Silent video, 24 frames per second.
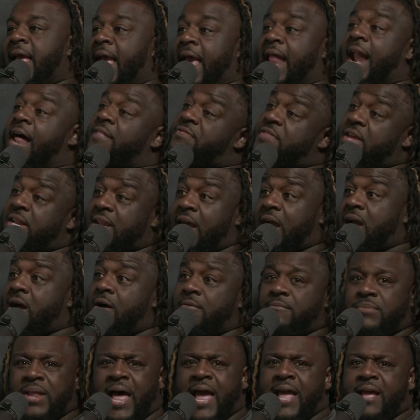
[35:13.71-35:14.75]
And I think that
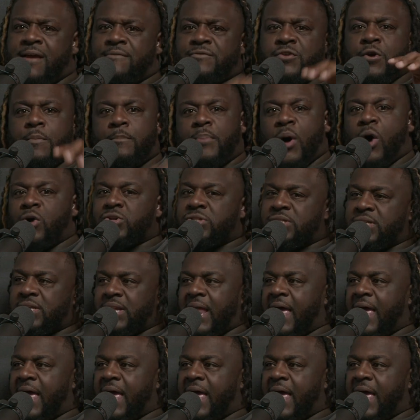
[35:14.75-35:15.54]
comes like if you're posting,